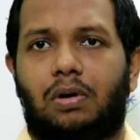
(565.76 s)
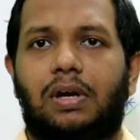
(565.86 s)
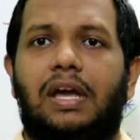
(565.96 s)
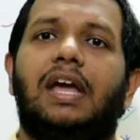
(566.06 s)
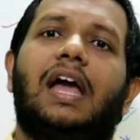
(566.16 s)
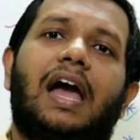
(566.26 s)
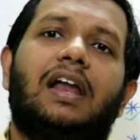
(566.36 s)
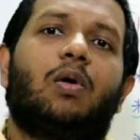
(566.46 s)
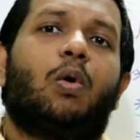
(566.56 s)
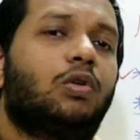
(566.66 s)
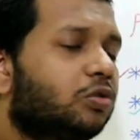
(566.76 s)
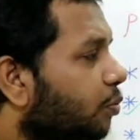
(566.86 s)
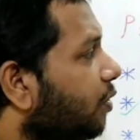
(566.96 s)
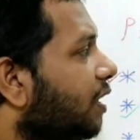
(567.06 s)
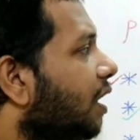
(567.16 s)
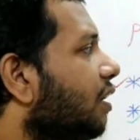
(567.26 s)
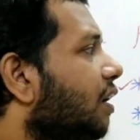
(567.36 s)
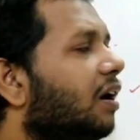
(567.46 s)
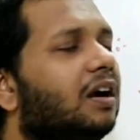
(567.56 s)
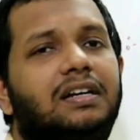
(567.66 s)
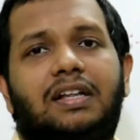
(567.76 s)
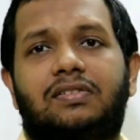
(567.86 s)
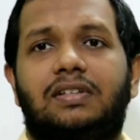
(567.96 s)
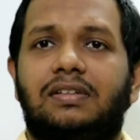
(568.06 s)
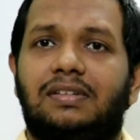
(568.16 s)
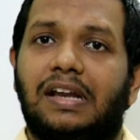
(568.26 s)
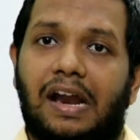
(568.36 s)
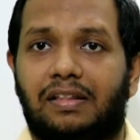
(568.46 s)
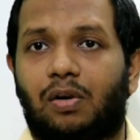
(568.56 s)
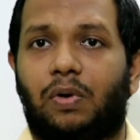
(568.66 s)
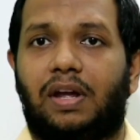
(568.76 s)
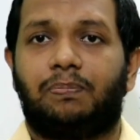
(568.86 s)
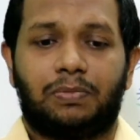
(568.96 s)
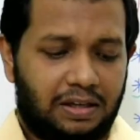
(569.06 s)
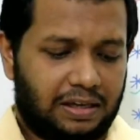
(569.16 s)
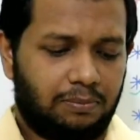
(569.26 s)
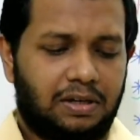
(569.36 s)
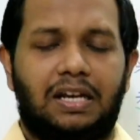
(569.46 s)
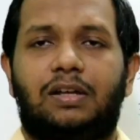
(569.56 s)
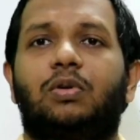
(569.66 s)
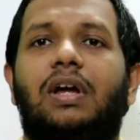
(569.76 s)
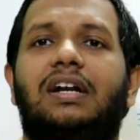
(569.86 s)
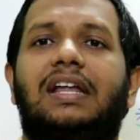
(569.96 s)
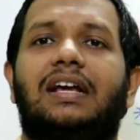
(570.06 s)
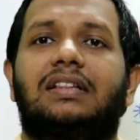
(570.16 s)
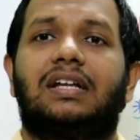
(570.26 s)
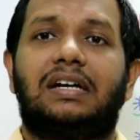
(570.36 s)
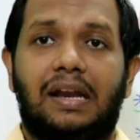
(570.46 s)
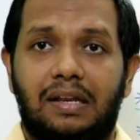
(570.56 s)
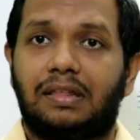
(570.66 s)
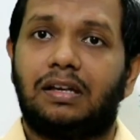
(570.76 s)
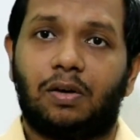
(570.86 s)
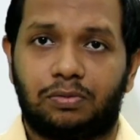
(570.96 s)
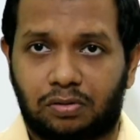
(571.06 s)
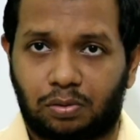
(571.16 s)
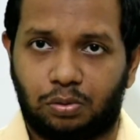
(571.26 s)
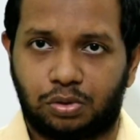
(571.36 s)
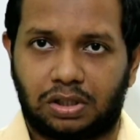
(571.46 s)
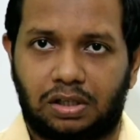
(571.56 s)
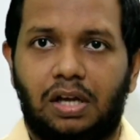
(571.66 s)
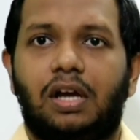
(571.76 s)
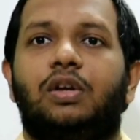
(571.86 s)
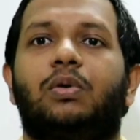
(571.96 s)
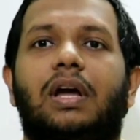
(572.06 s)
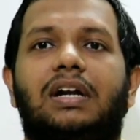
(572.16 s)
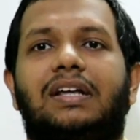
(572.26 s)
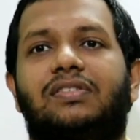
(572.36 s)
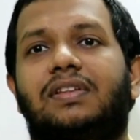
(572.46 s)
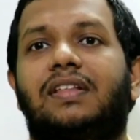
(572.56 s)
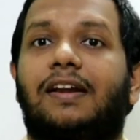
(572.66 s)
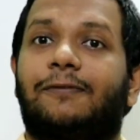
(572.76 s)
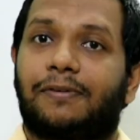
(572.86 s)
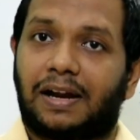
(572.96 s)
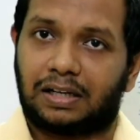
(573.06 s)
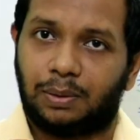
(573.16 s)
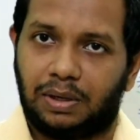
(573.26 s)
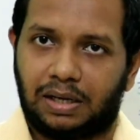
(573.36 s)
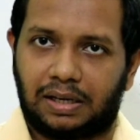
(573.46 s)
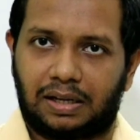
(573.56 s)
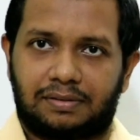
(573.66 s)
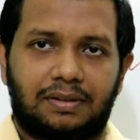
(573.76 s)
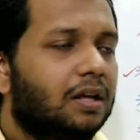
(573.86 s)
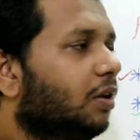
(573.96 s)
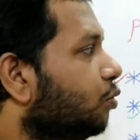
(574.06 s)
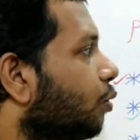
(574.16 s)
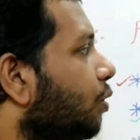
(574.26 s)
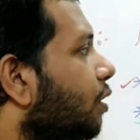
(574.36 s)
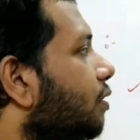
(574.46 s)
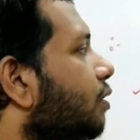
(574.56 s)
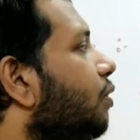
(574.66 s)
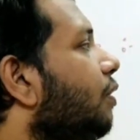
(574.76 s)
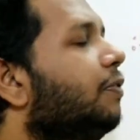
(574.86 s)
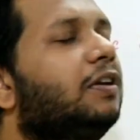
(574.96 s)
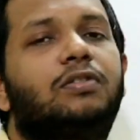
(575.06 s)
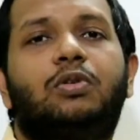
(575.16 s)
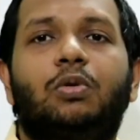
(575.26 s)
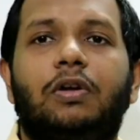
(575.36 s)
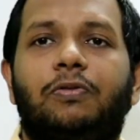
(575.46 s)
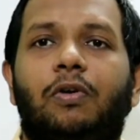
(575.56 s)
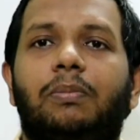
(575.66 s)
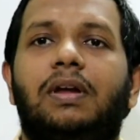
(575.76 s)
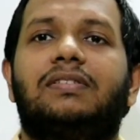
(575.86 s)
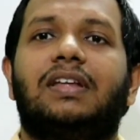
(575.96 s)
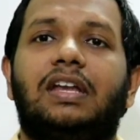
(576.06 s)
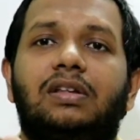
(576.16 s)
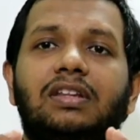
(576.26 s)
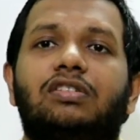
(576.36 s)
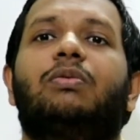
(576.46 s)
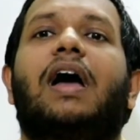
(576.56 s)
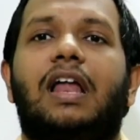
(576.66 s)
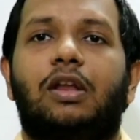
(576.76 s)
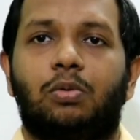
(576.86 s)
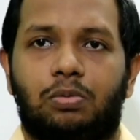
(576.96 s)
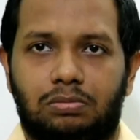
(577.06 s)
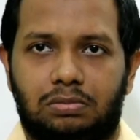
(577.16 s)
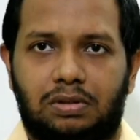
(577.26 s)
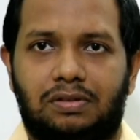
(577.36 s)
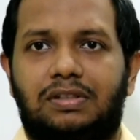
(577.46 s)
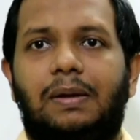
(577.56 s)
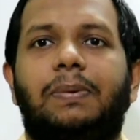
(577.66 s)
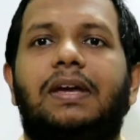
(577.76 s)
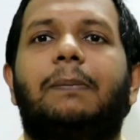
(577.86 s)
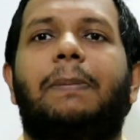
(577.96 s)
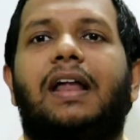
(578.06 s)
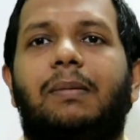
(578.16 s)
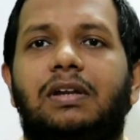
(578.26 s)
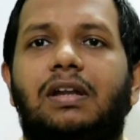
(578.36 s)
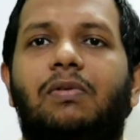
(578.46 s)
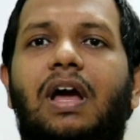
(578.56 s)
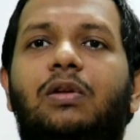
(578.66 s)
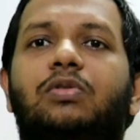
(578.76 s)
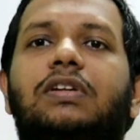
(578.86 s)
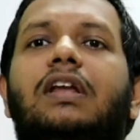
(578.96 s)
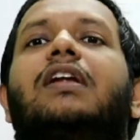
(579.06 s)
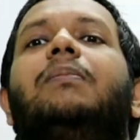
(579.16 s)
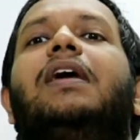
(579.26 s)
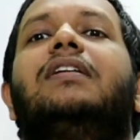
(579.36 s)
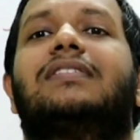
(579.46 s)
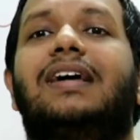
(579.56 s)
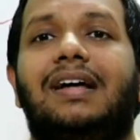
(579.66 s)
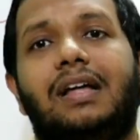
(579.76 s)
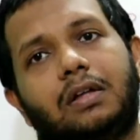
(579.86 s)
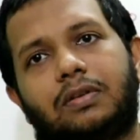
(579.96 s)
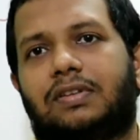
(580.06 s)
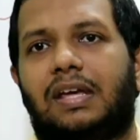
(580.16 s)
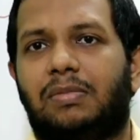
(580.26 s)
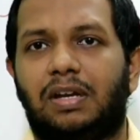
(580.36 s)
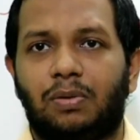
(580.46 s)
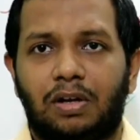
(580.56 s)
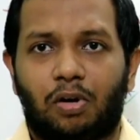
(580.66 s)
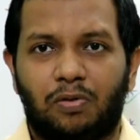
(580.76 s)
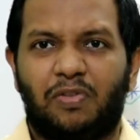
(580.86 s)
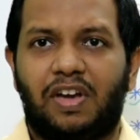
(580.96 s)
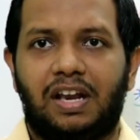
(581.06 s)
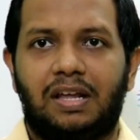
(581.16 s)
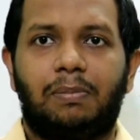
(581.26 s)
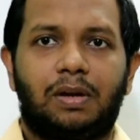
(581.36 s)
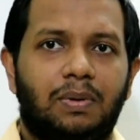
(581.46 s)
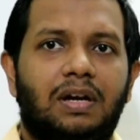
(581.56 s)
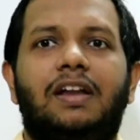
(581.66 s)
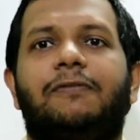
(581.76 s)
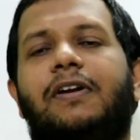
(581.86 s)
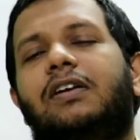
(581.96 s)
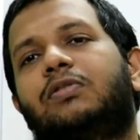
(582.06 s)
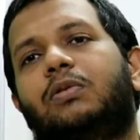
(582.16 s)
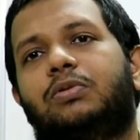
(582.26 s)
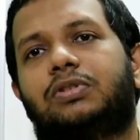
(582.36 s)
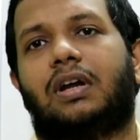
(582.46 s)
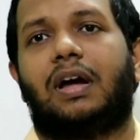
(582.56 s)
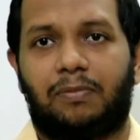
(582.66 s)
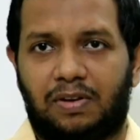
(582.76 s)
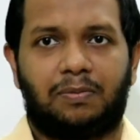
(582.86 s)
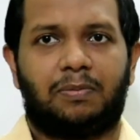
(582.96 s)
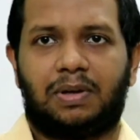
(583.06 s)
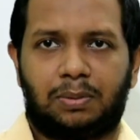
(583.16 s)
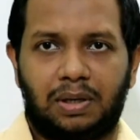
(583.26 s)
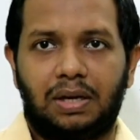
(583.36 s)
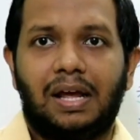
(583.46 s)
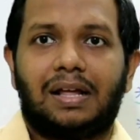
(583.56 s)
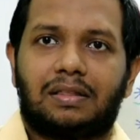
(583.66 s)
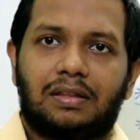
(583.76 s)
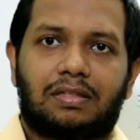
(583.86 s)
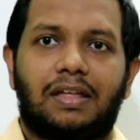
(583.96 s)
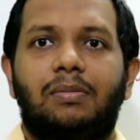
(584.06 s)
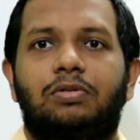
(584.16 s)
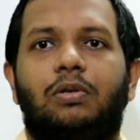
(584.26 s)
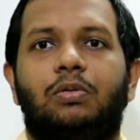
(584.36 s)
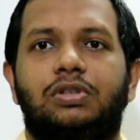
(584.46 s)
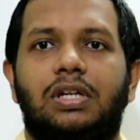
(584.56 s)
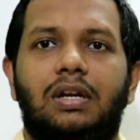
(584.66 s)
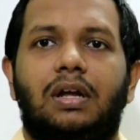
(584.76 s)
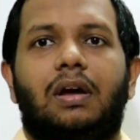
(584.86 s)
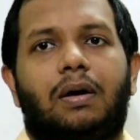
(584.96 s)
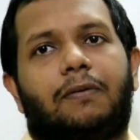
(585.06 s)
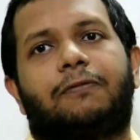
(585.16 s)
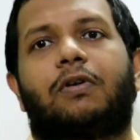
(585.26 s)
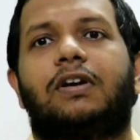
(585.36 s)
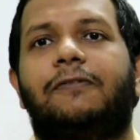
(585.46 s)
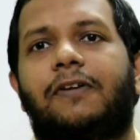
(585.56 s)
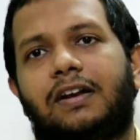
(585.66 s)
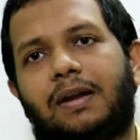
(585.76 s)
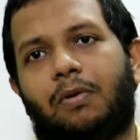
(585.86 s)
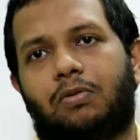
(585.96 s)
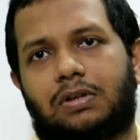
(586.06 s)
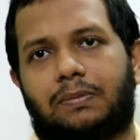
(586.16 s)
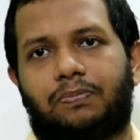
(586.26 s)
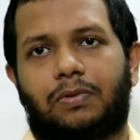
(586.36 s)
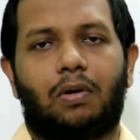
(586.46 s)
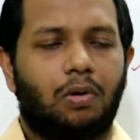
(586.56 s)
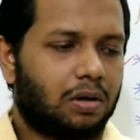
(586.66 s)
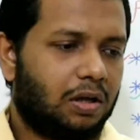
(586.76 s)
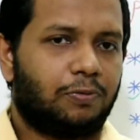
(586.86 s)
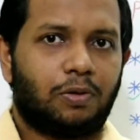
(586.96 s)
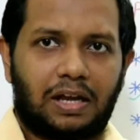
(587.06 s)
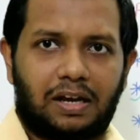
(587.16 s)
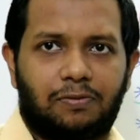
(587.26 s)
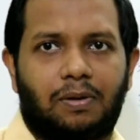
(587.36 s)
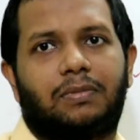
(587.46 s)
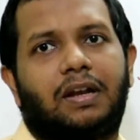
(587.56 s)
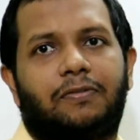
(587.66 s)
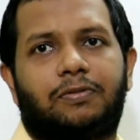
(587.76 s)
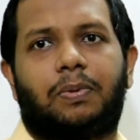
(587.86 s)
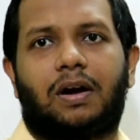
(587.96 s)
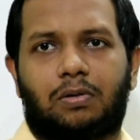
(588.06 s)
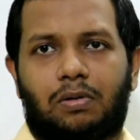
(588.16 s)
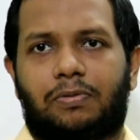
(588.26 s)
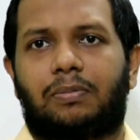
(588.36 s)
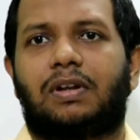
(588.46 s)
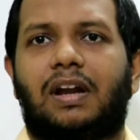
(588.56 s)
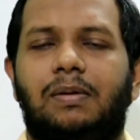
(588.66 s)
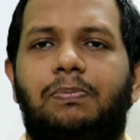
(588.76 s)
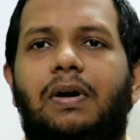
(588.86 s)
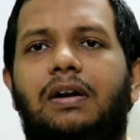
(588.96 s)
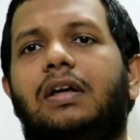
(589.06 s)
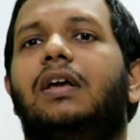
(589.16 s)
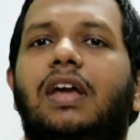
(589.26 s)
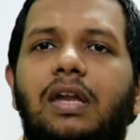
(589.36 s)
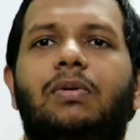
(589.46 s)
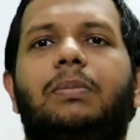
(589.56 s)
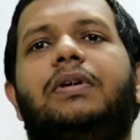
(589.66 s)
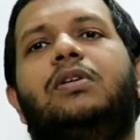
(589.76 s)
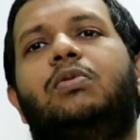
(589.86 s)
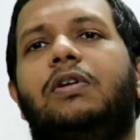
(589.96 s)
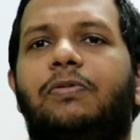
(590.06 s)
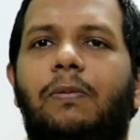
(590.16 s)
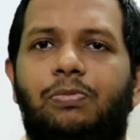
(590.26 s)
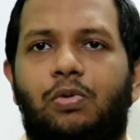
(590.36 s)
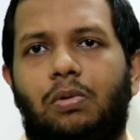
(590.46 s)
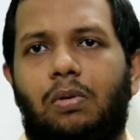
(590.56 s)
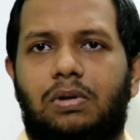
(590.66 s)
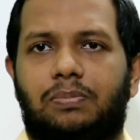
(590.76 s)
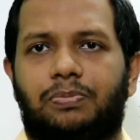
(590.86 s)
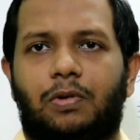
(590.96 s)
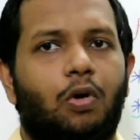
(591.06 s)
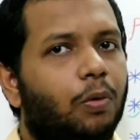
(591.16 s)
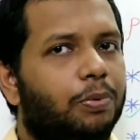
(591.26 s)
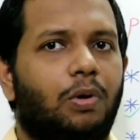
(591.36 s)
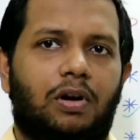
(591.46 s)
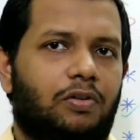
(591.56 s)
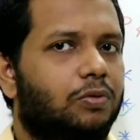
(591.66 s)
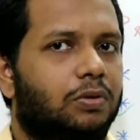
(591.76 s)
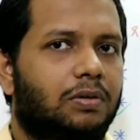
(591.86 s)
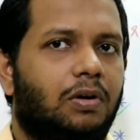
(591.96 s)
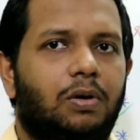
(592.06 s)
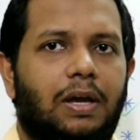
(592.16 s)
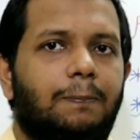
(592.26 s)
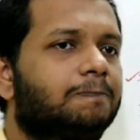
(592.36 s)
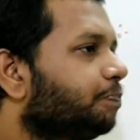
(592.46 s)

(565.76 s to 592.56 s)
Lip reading: Okay, and also we can test this in another way. Chemically, you can take the density of the solution. You can test the refractive index. So if it is uniform, means this typical parameter value still remains the same. It will not vary between different solution, between the same solution for different amount. Or if you take it from the left part or from the right part, it will be uniform throughout. Hope you understood. Okay.